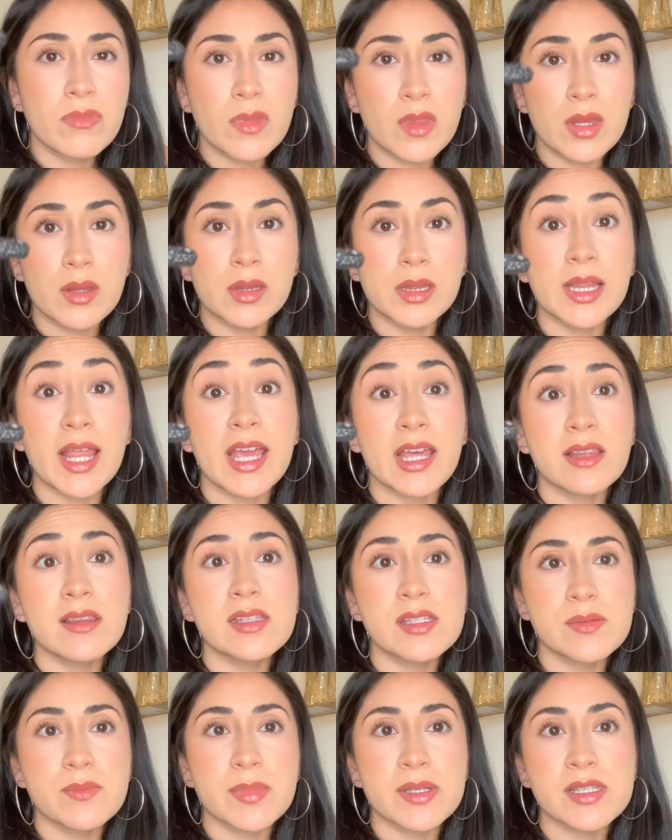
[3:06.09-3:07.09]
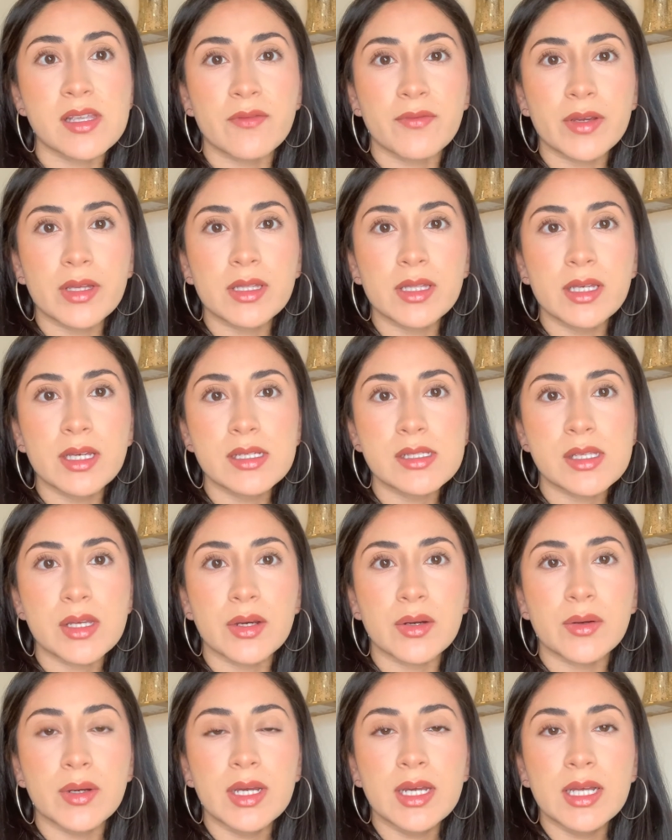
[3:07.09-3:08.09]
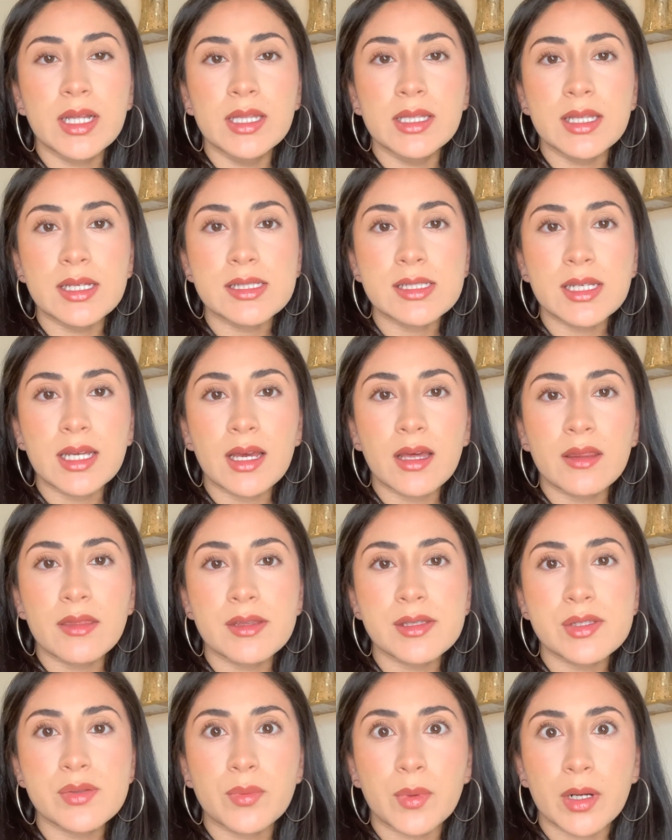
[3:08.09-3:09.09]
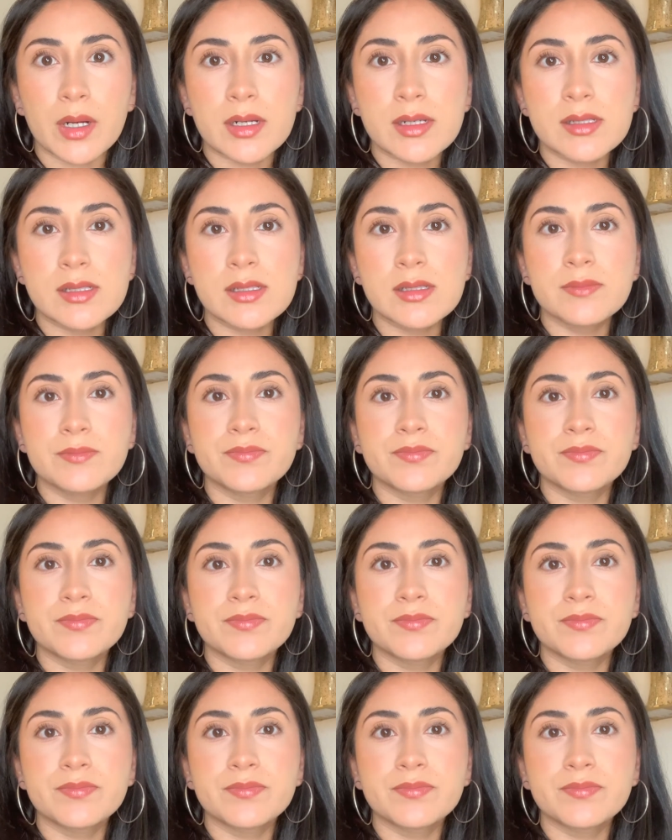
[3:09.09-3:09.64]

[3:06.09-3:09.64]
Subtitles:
length specifically. So let's see how this works.